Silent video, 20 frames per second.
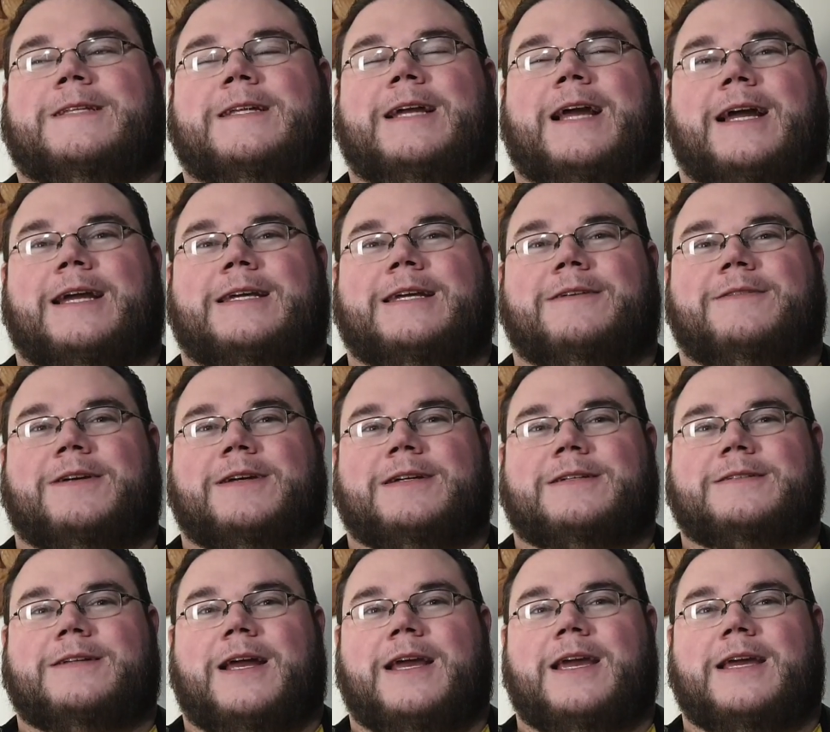think I gave
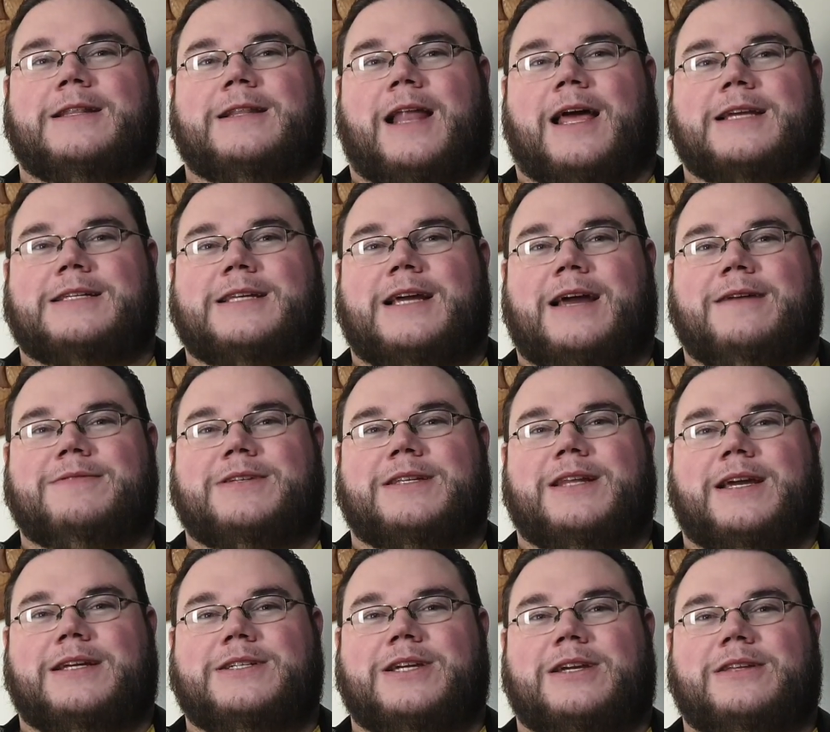a hint last time, didn't
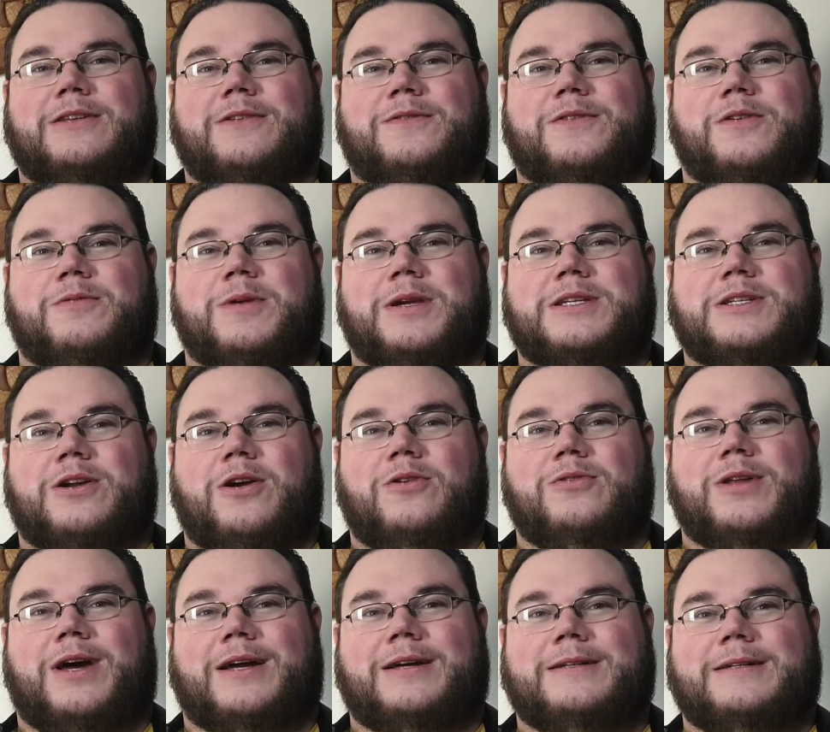I, Jade, a few weeks ago,
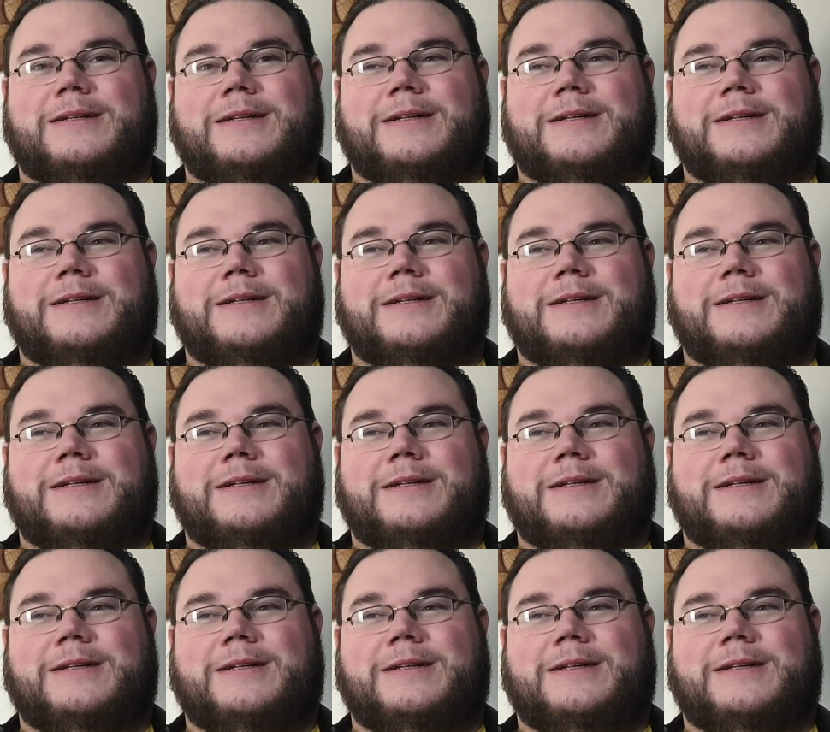that